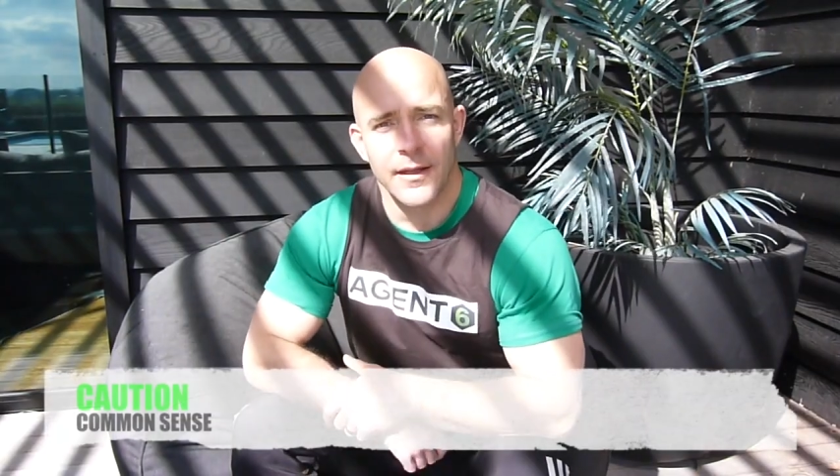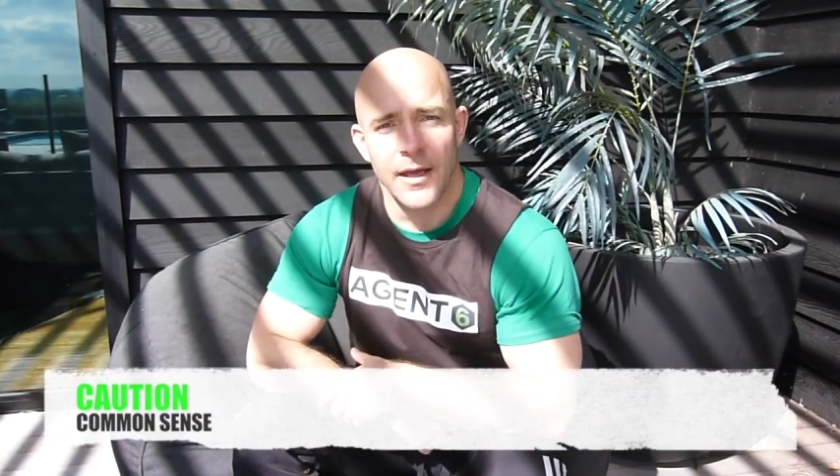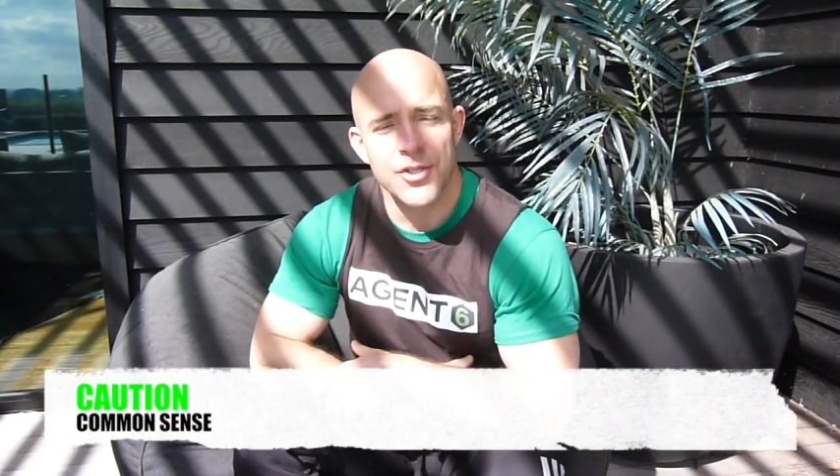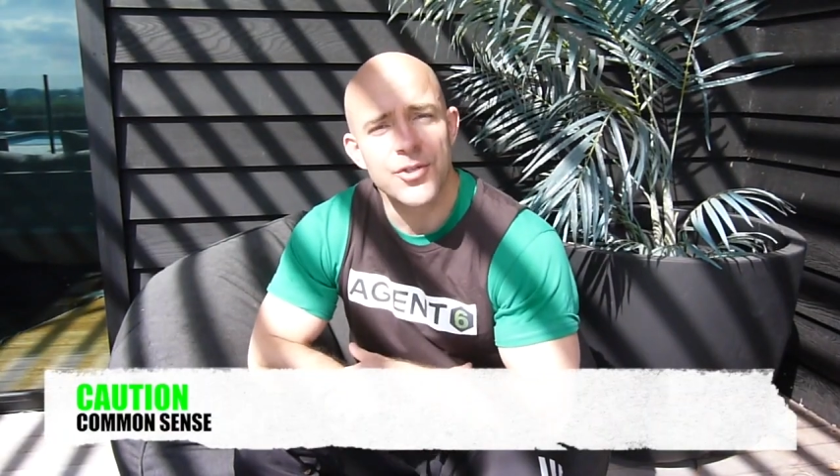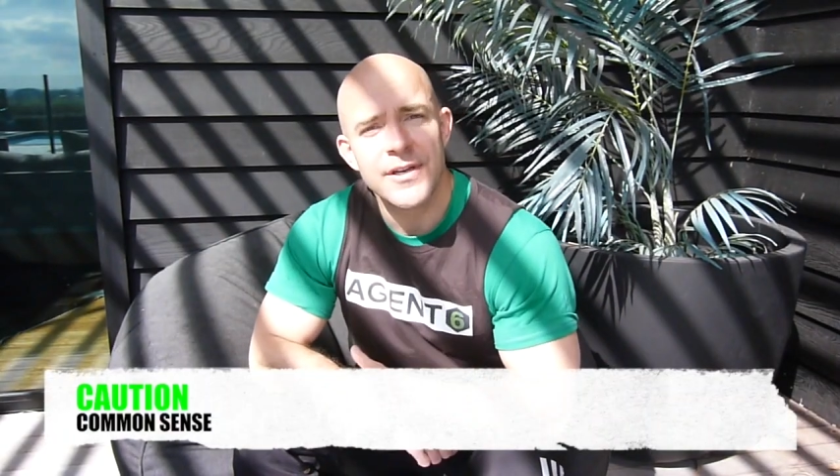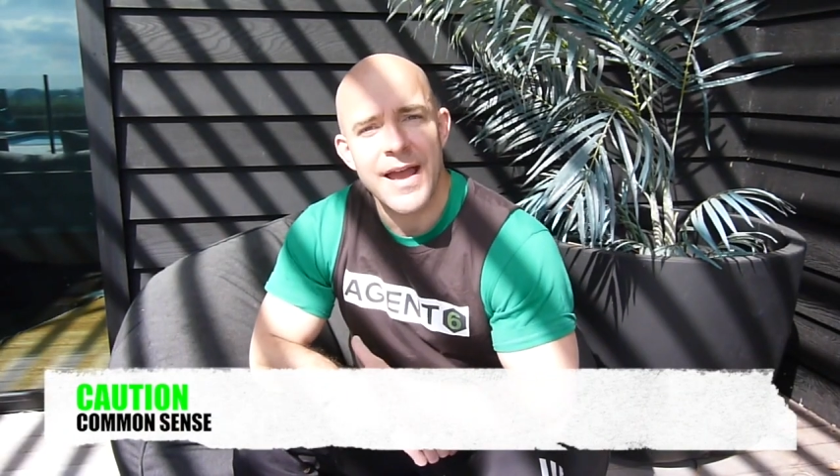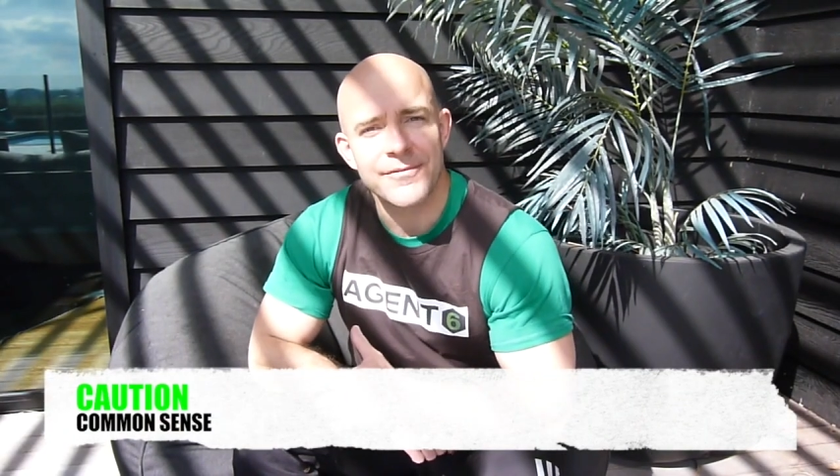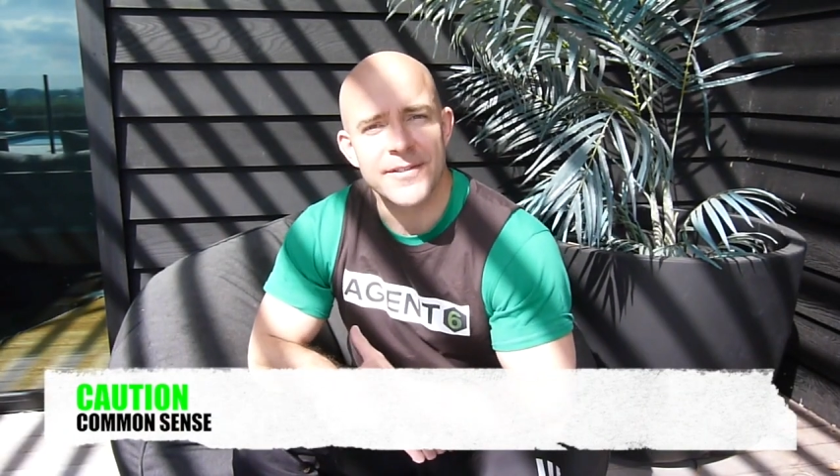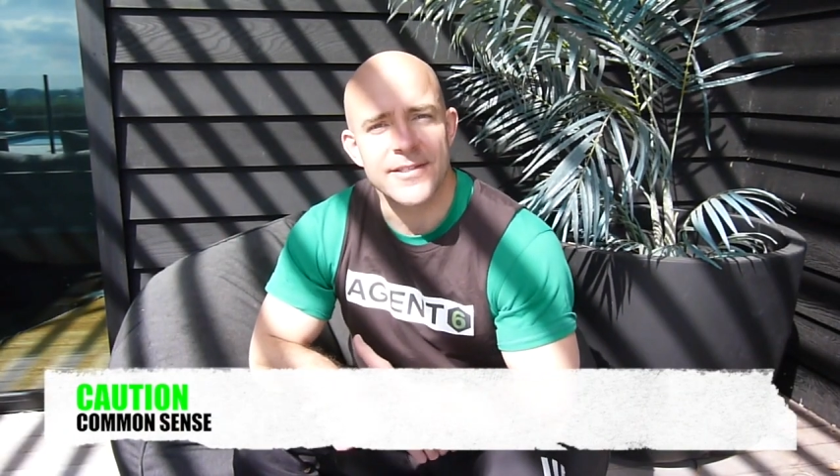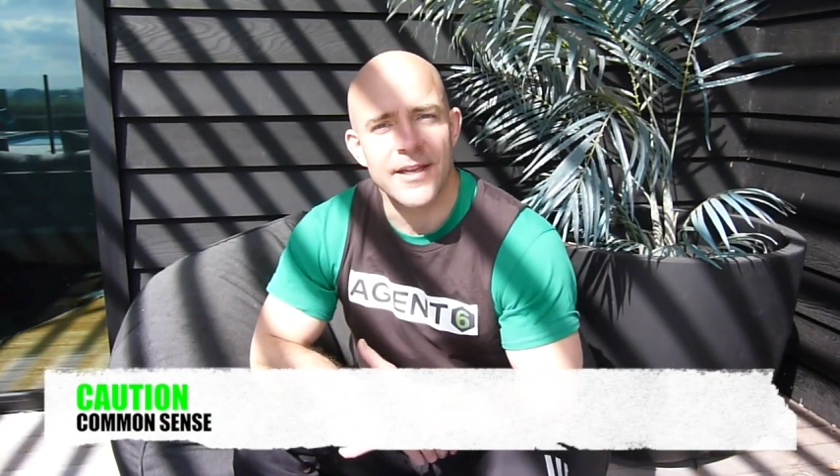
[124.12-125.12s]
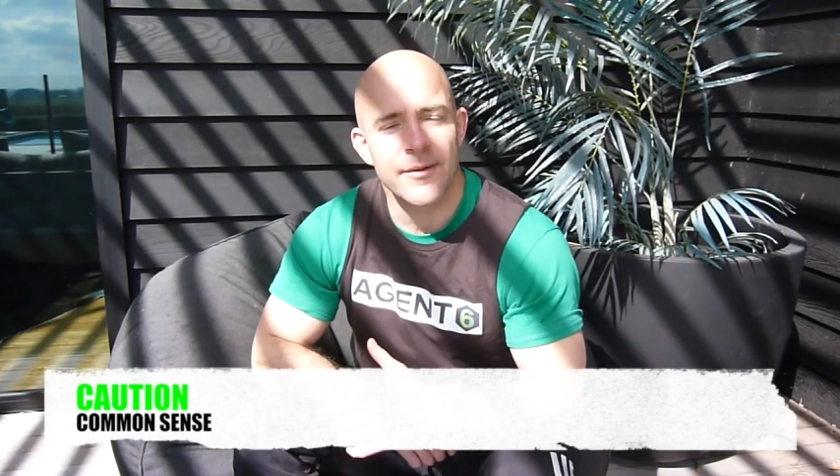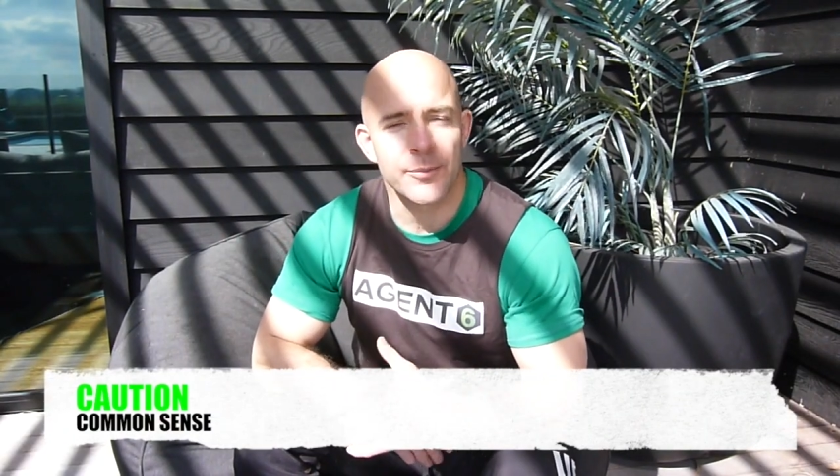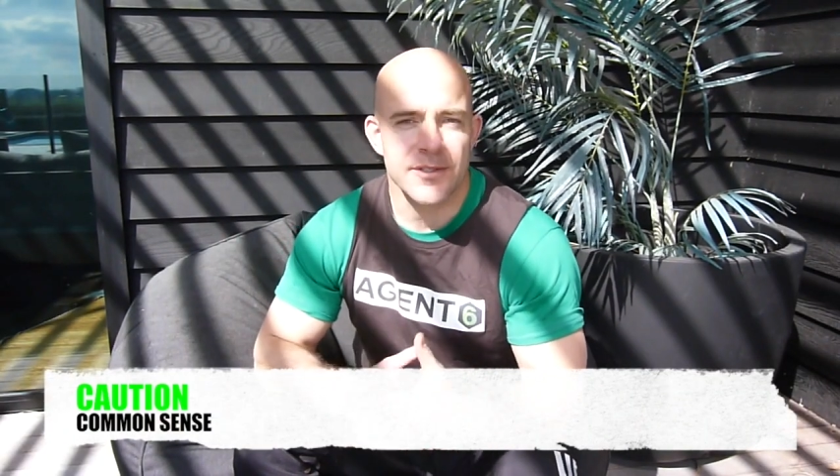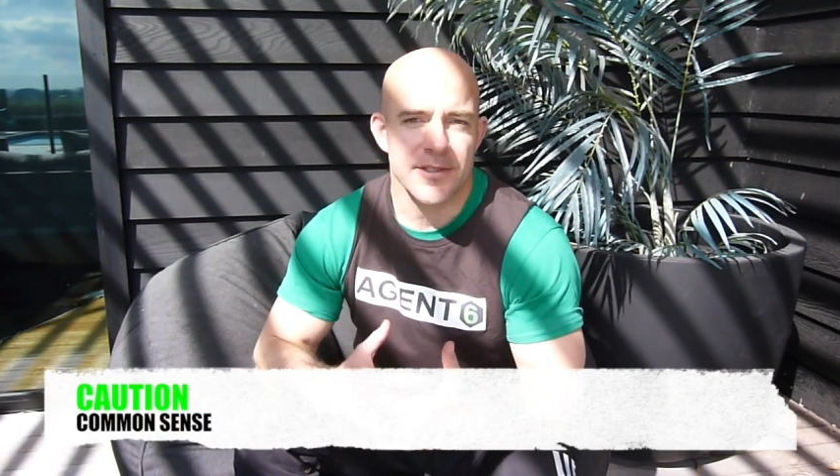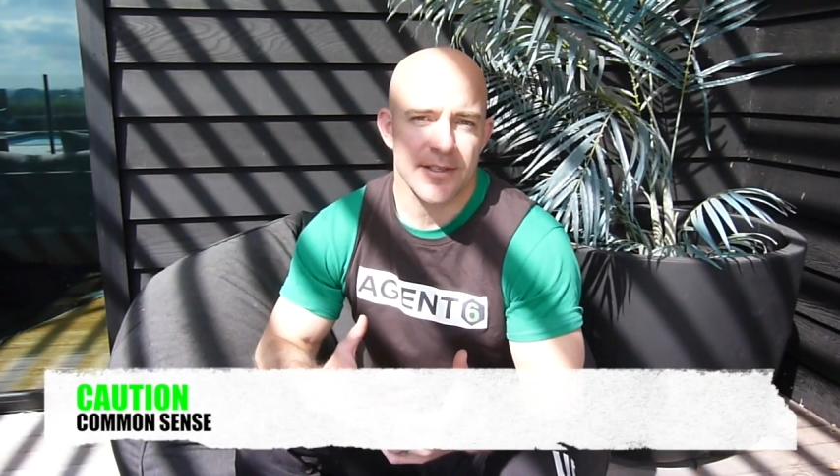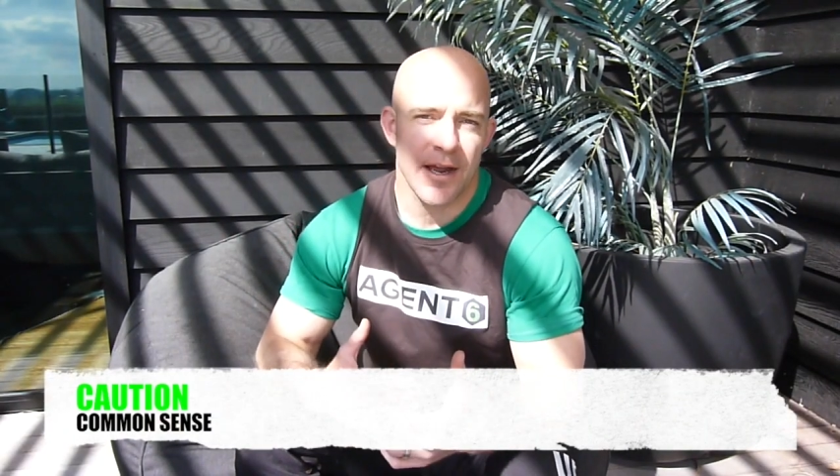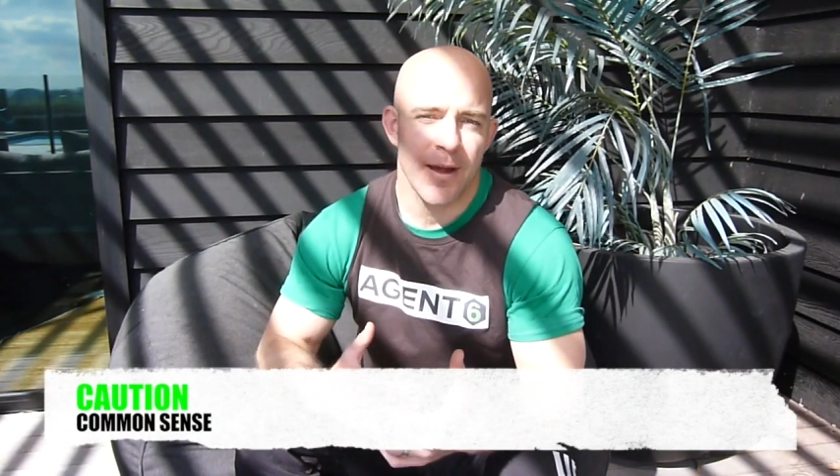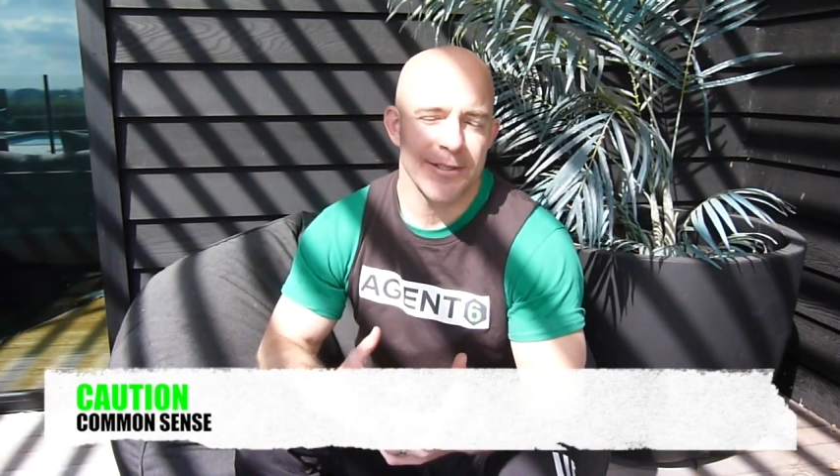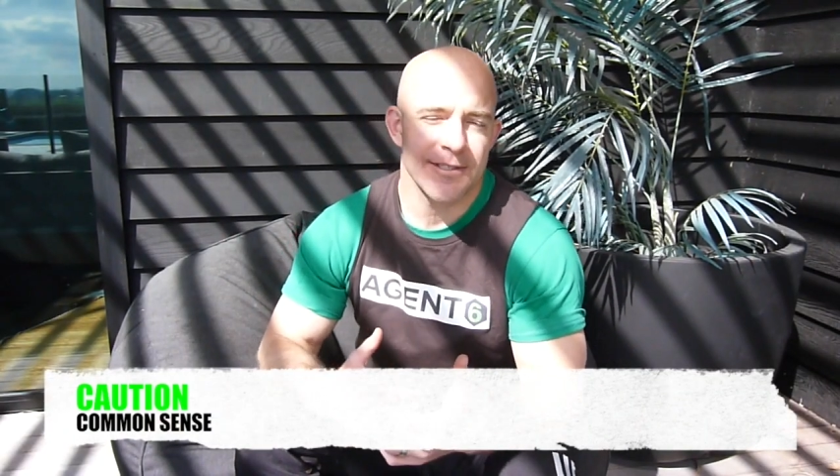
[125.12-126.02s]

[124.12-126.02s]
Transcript: I shouldn't have to say it, but since common